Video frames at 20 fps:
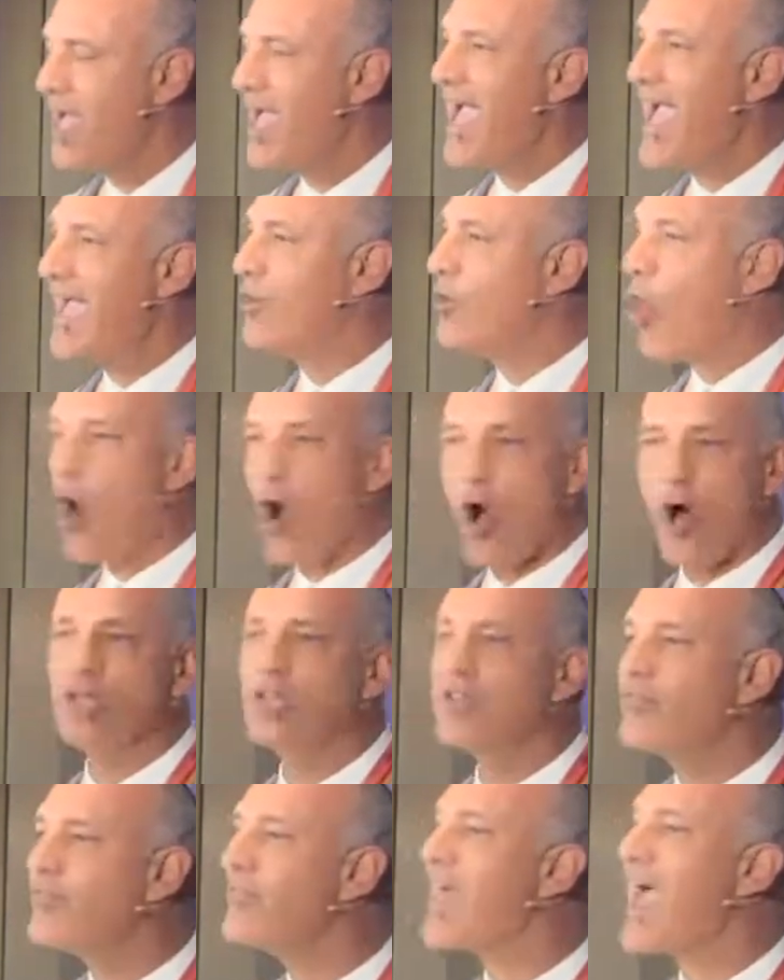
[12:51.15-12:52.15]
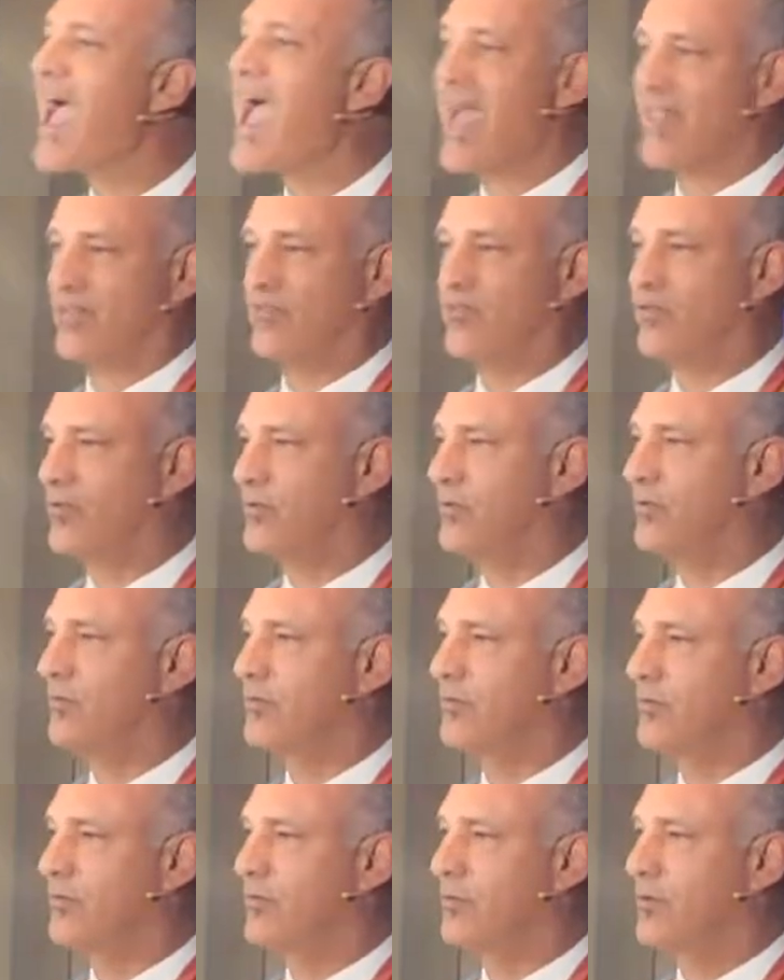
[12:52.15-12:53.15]
And all of that,
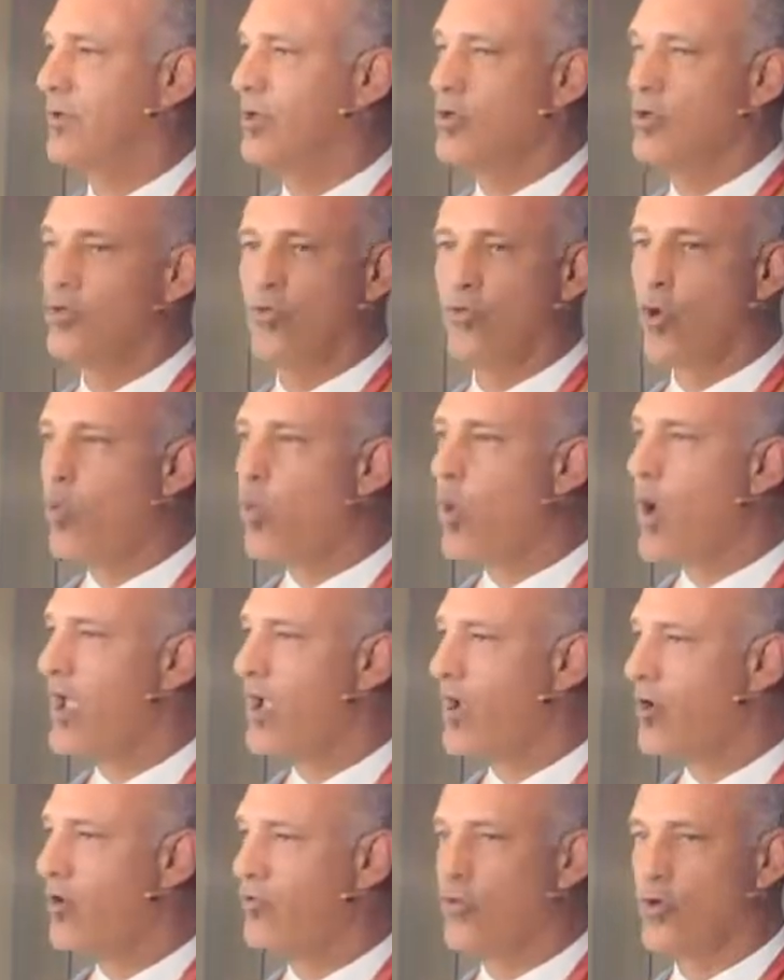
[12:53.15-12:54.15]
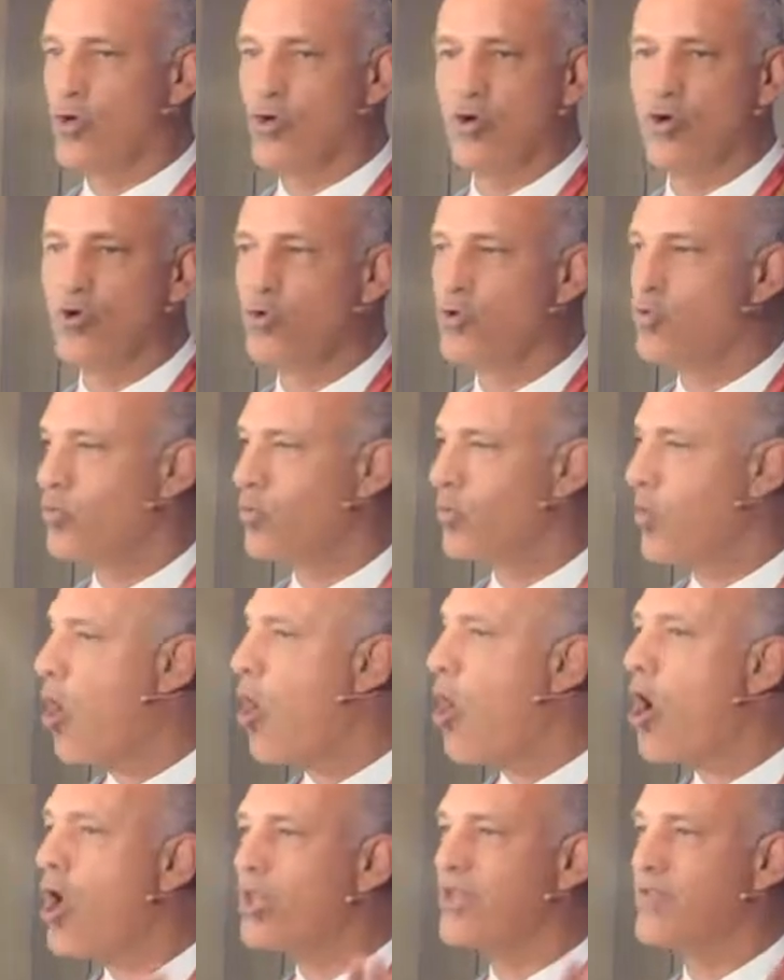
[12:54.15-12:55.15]
the where, the who,
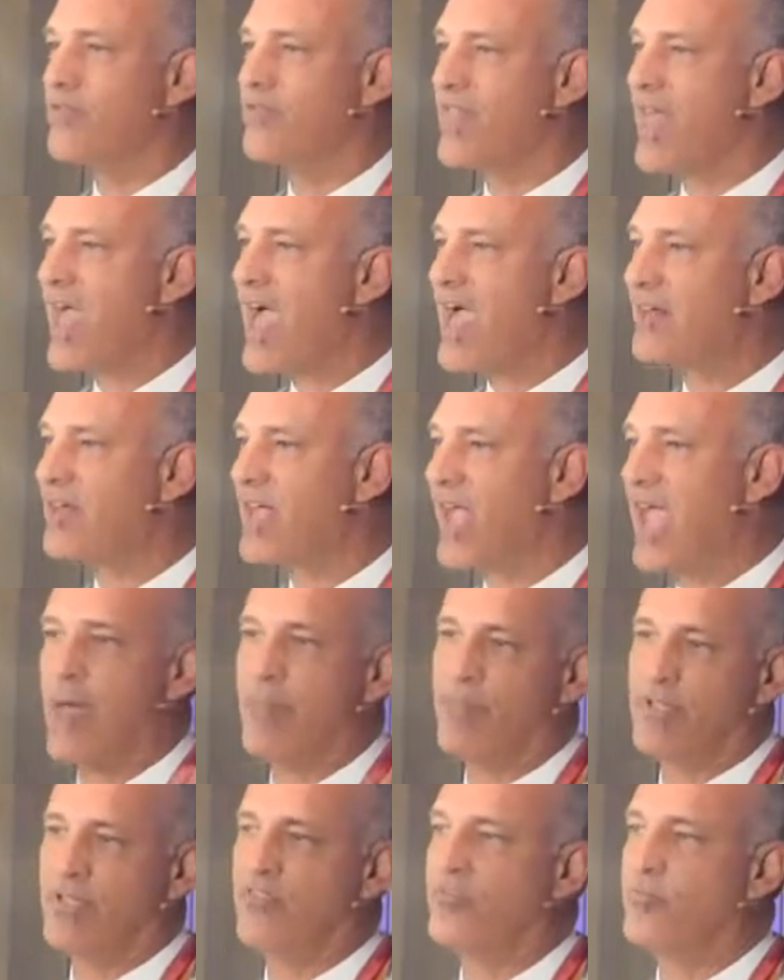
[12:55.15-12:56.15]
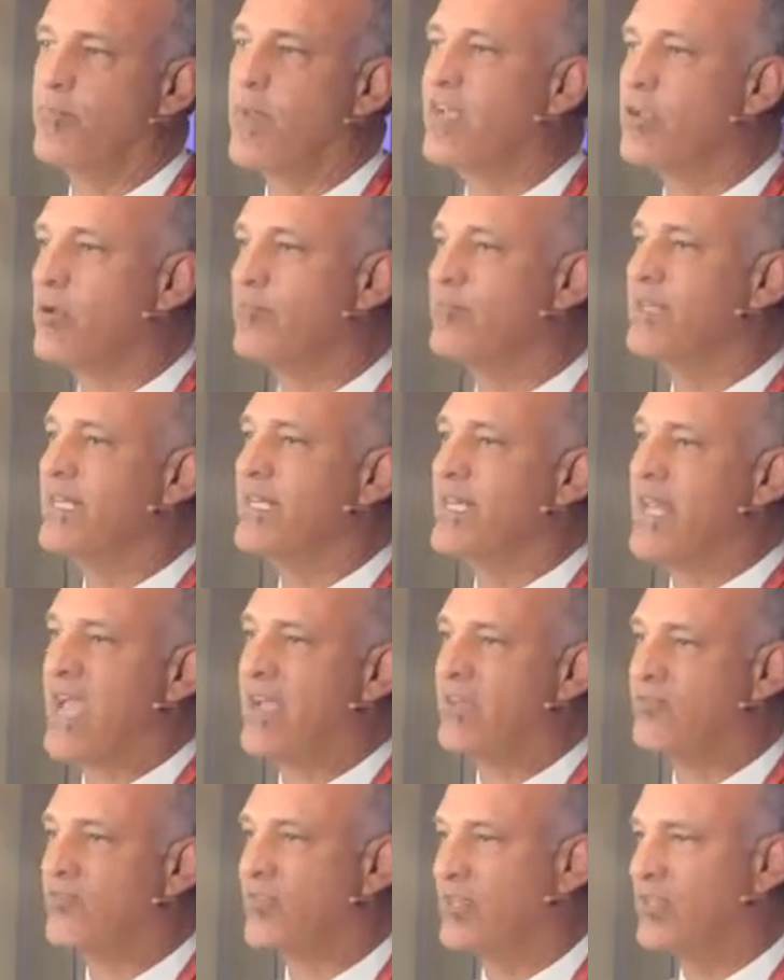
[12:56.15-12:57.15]
all of that happens by complete
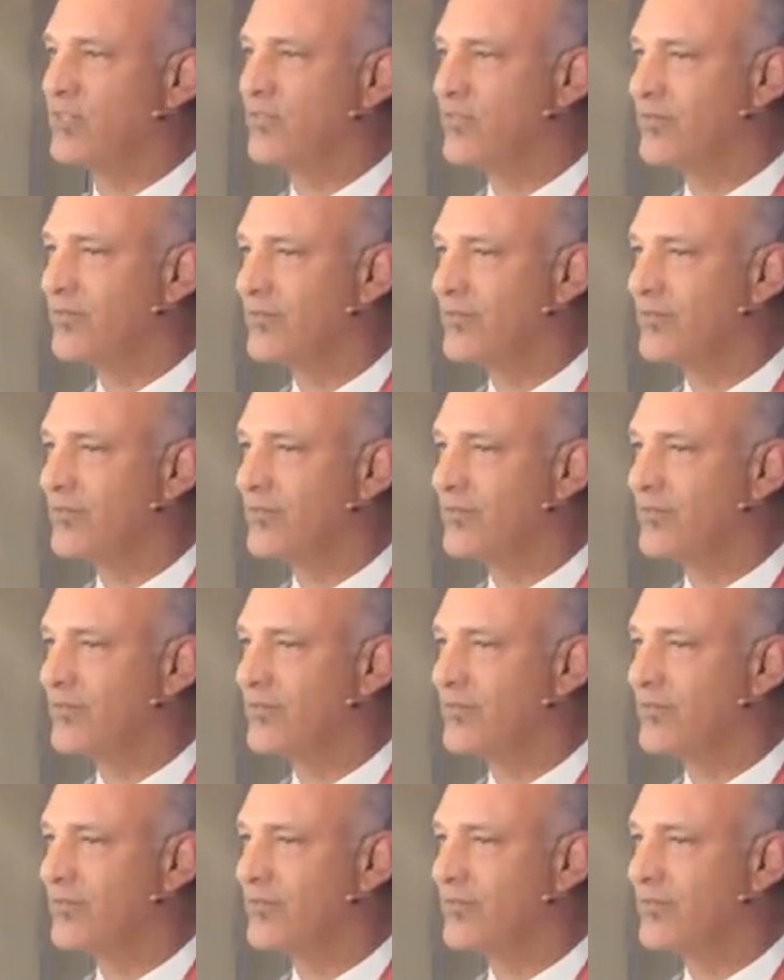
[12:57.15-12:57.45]
accident.